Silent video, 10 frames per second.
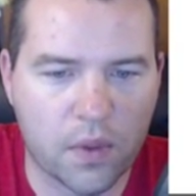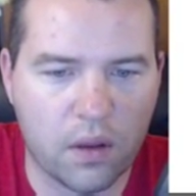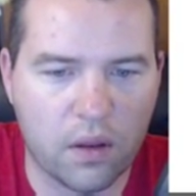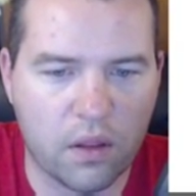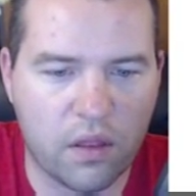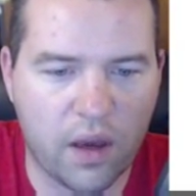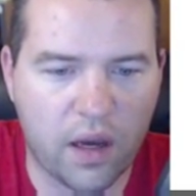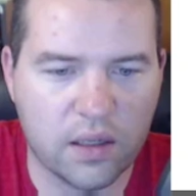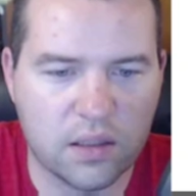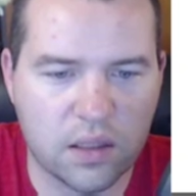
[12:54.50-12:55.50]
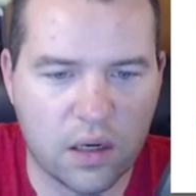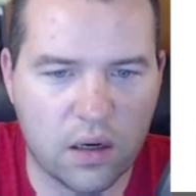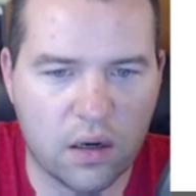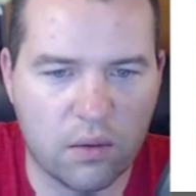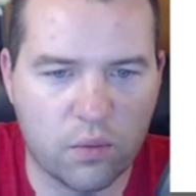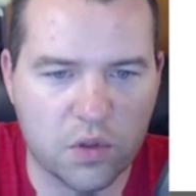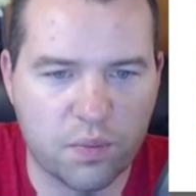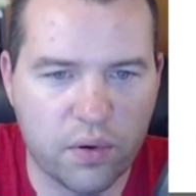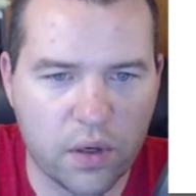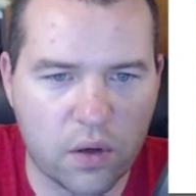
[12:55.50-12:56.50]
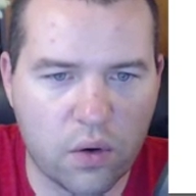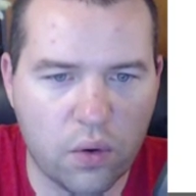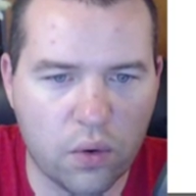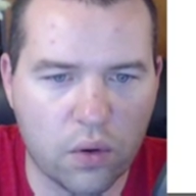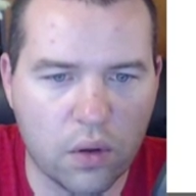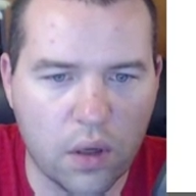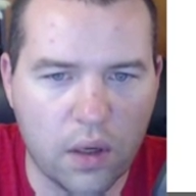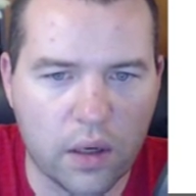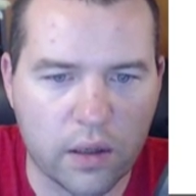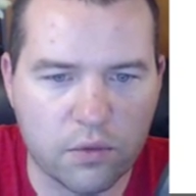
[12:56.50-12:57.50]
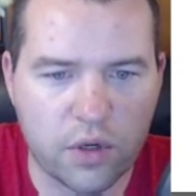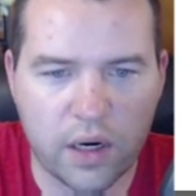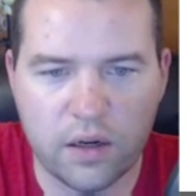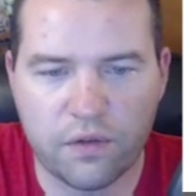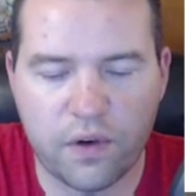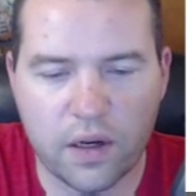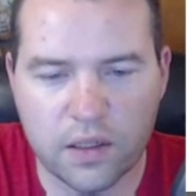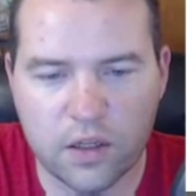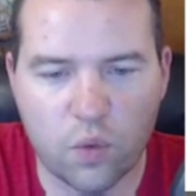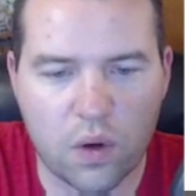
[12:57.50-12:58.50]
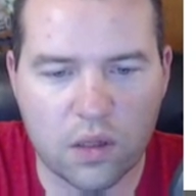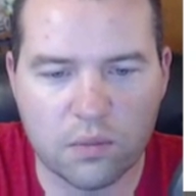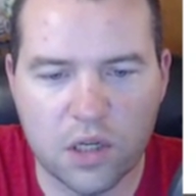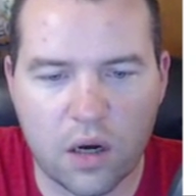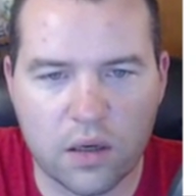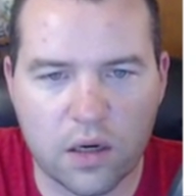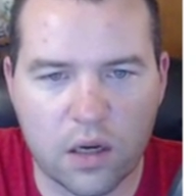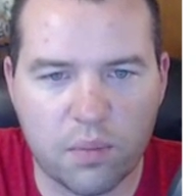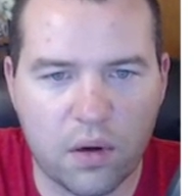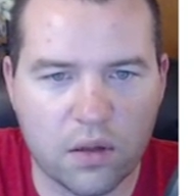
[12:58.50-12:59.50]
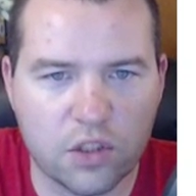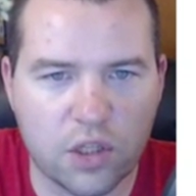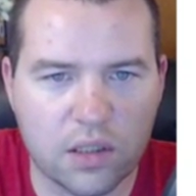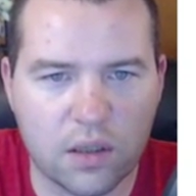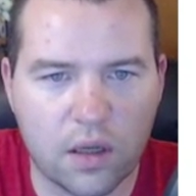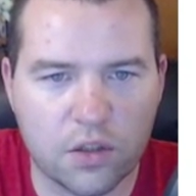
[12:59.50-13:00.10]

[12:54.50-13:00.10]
was pretty cool, and I'm trying to find it here while I'm talking. I apologize, I lost